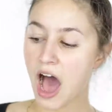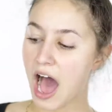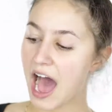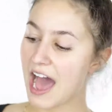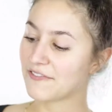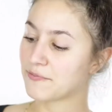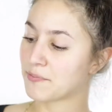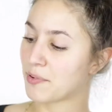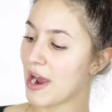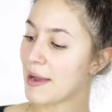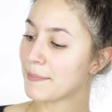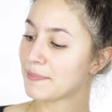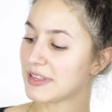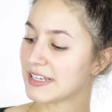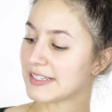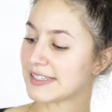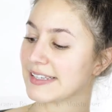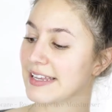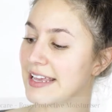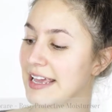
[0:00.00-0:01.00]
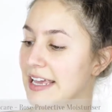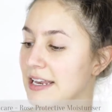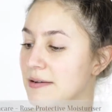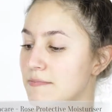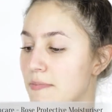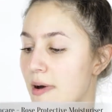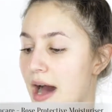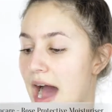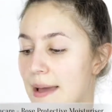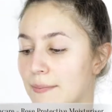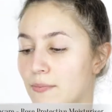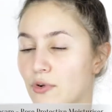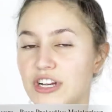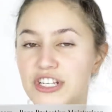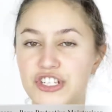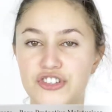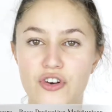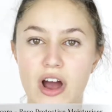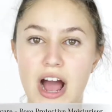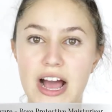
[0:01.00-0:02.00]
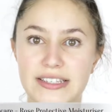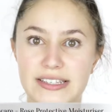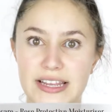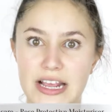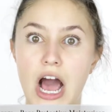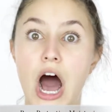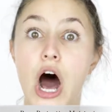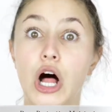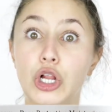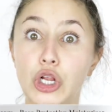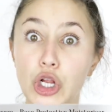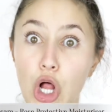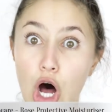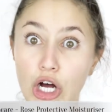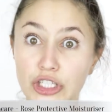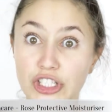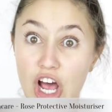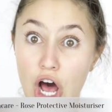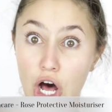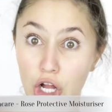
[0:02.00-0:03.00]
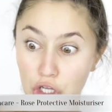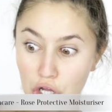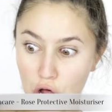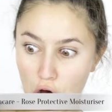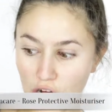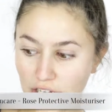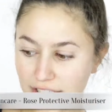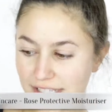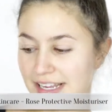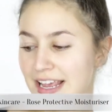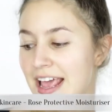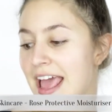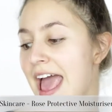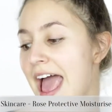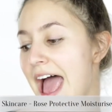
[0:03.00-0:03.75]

I've prepped the skin by moisturizing a lot,